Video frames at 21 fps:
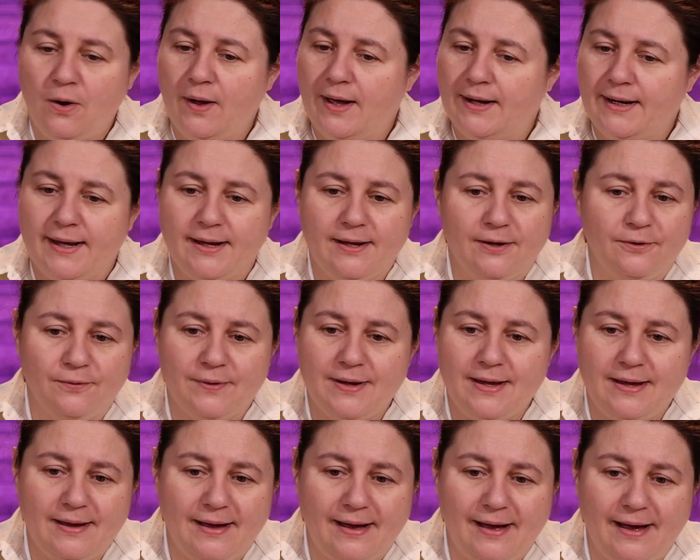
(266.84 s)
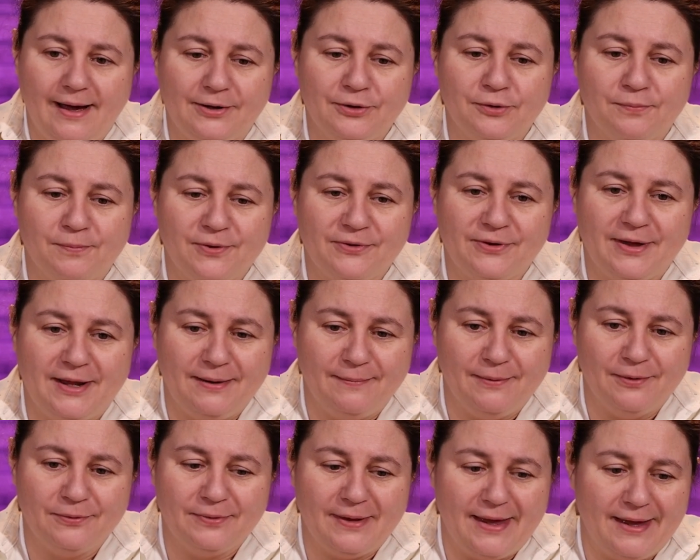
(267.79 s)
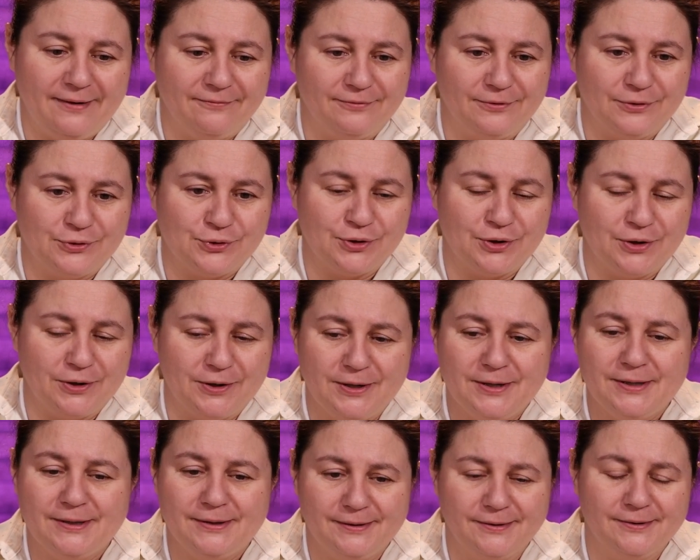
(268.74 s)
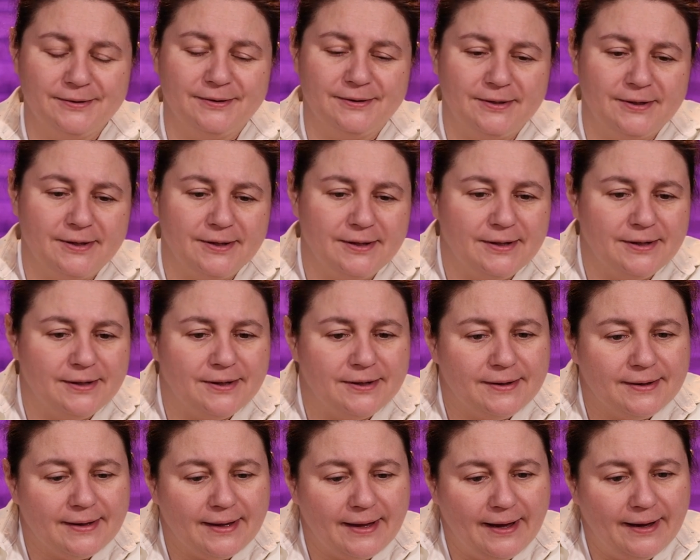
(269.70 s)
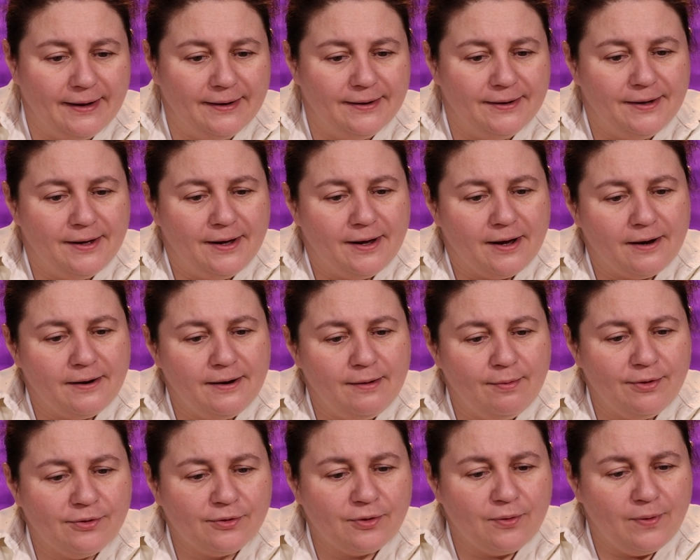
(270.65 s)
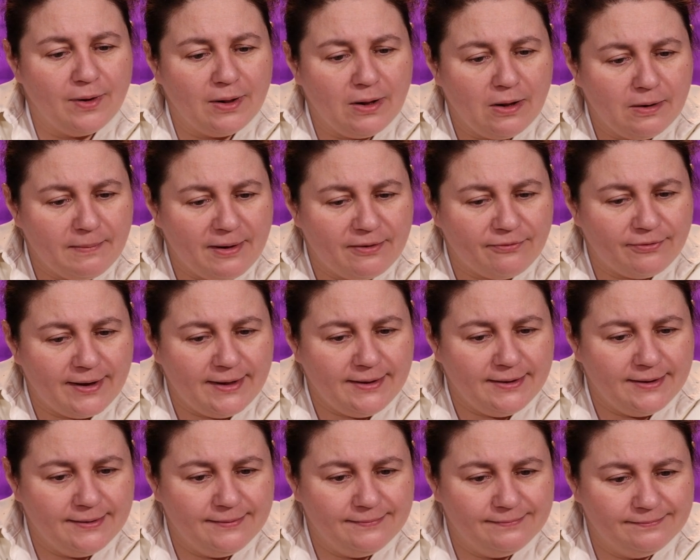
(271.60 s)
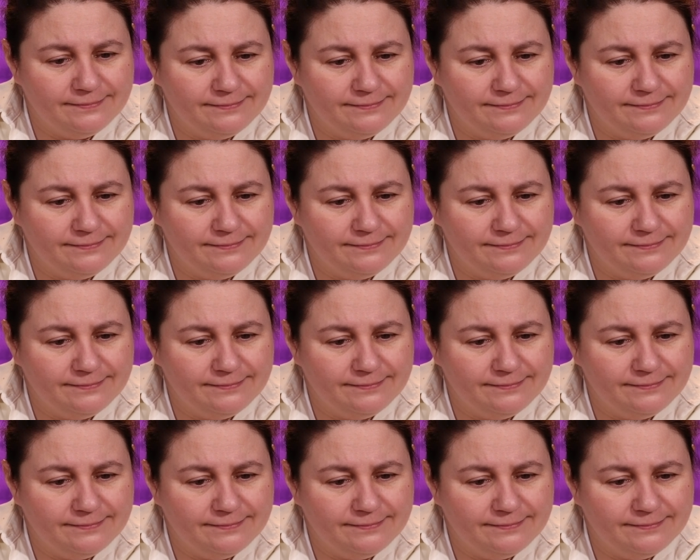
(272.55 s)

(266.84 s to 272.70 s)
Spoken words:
No, and I agree 100% about that, for sure. All right, let's go along, my friend.